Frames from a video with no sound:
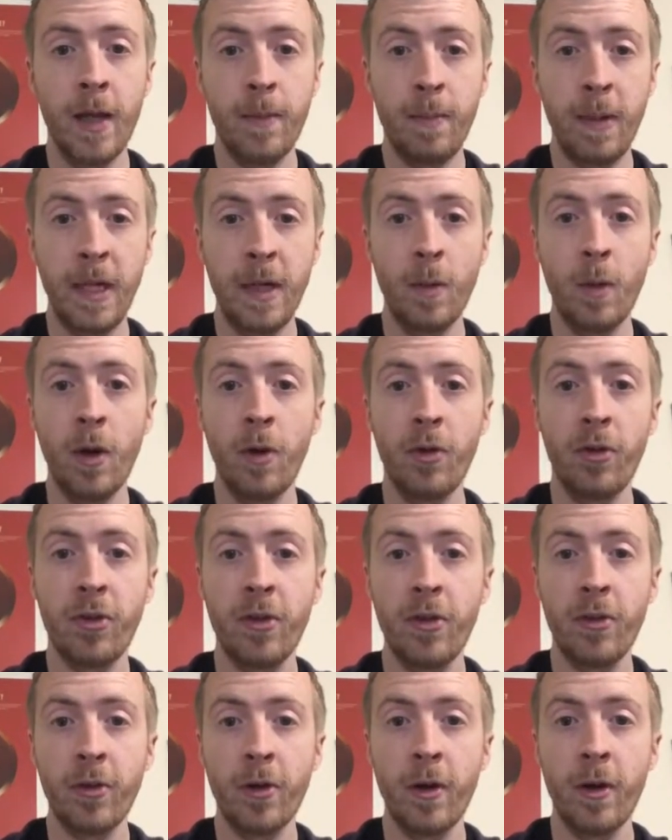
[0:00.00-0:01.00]
Been a while
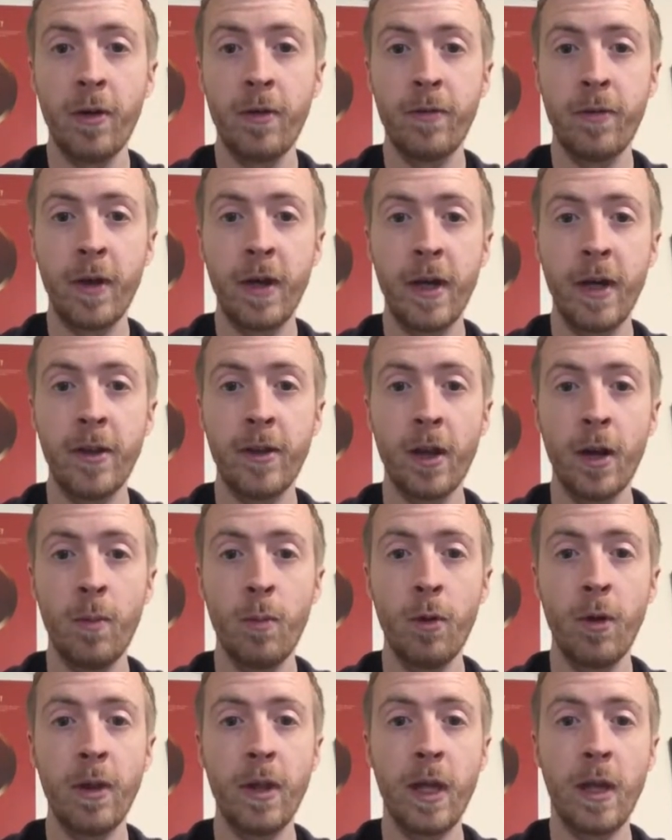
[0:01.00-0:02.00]
since I've done
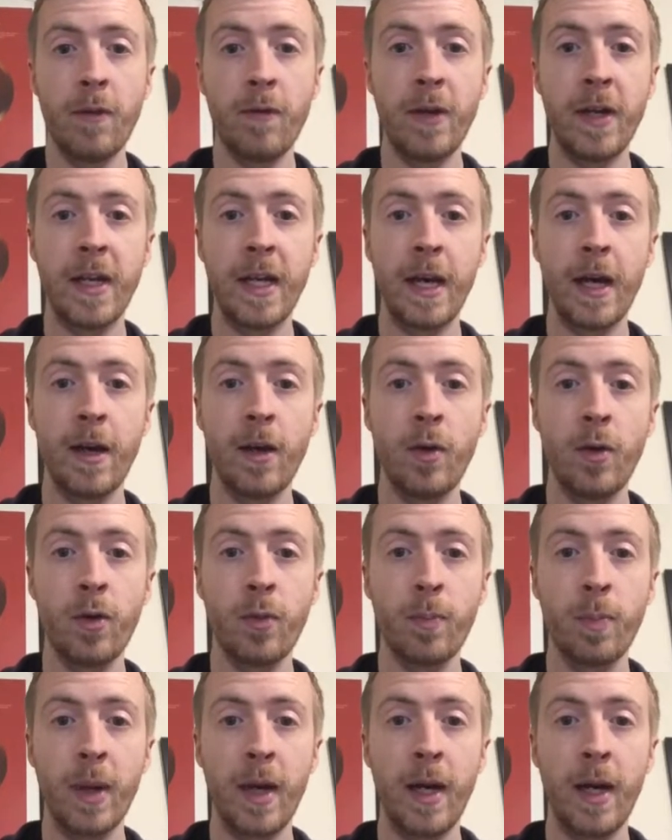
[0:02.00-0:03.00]
one of these videos,
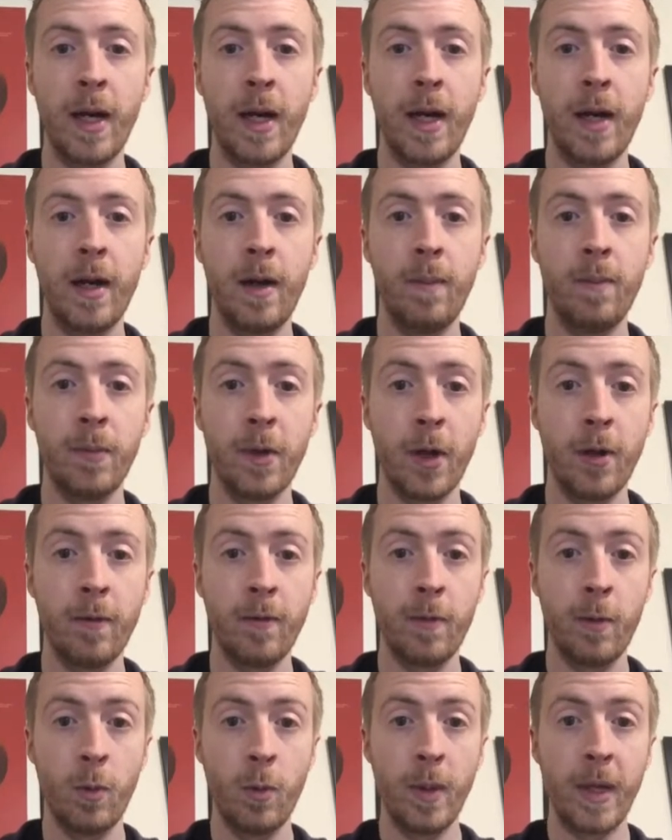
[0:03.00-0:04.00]
but
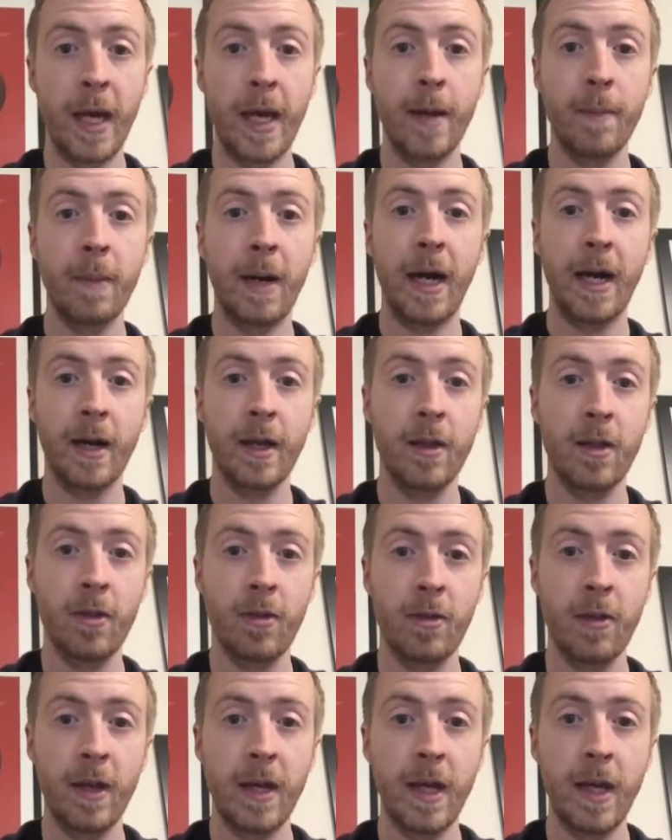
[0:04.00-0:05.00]
hopefully we'll be getting back
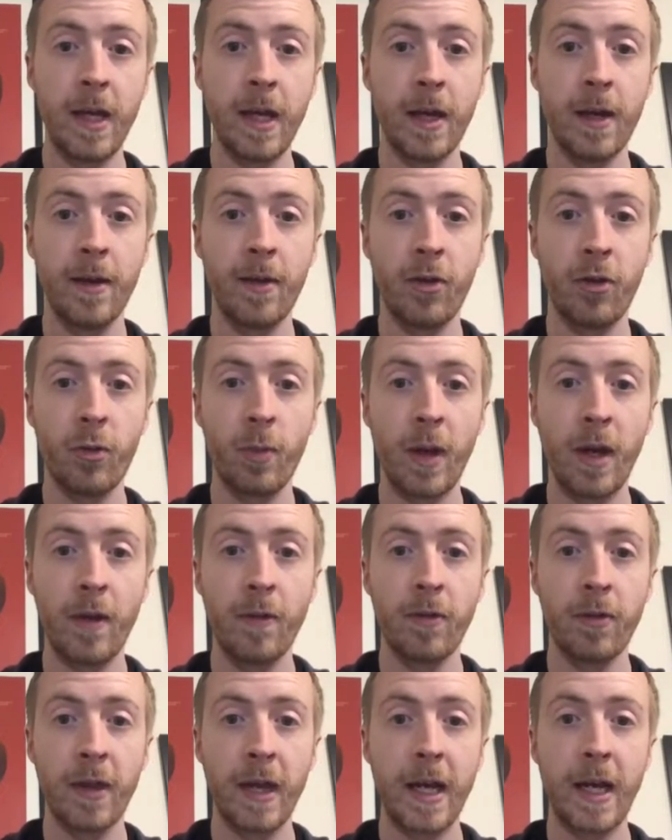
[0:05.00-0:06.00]
into the swing
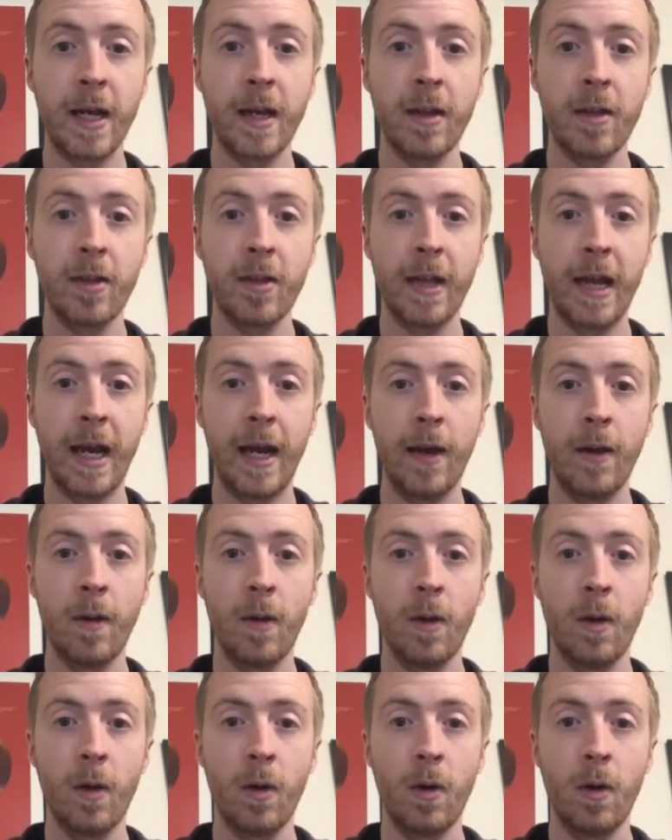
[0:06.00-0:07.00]
of things now
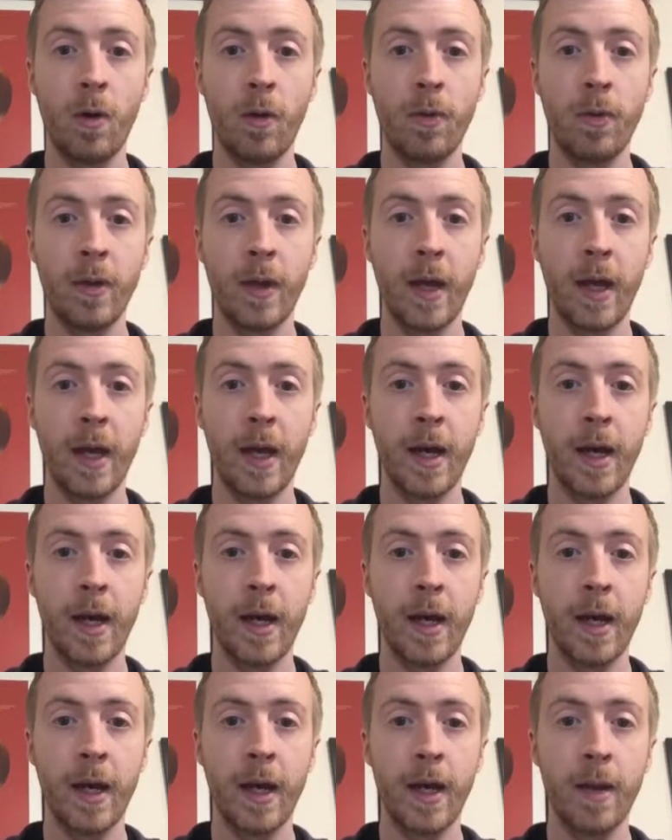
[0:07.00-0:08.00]
on
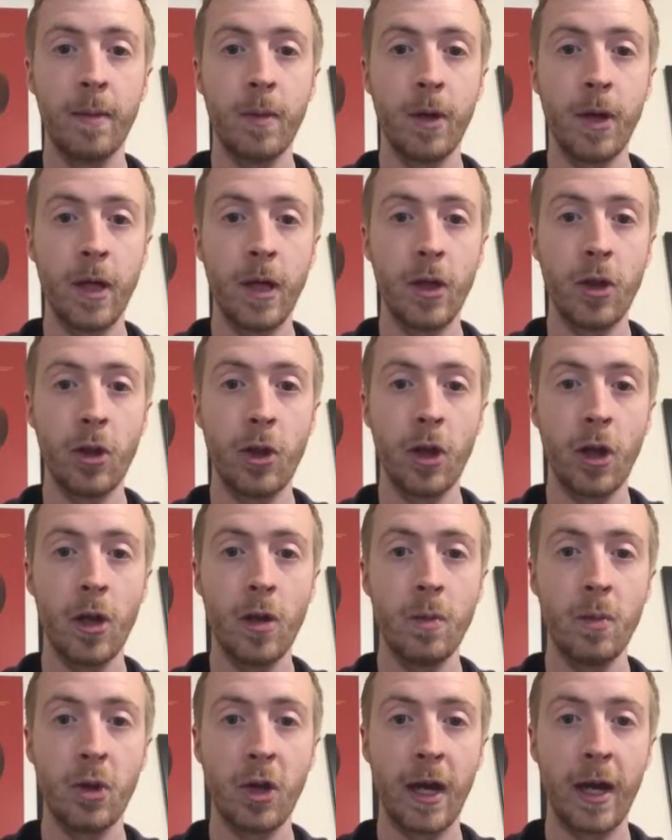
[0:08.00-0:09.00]
my
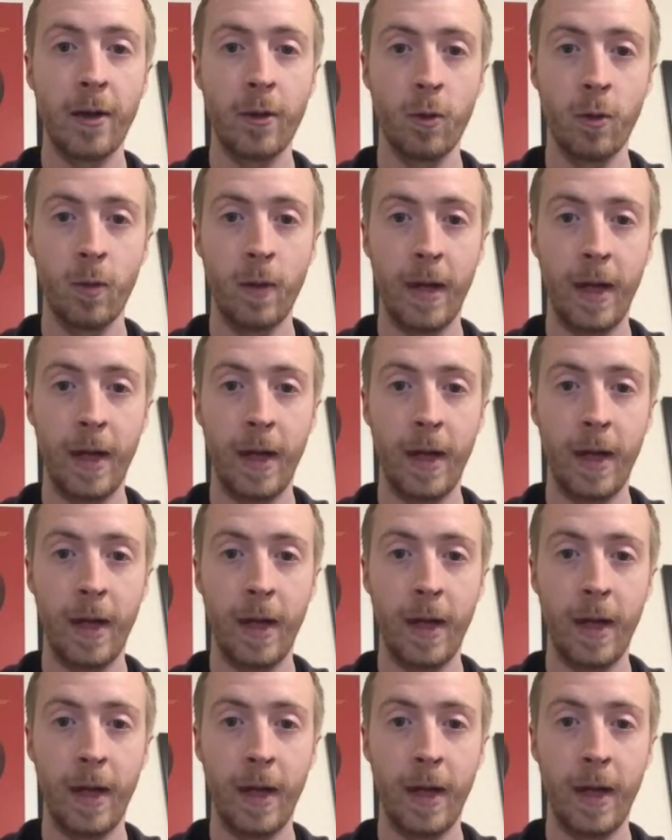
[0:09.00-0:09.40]
YouTube channel.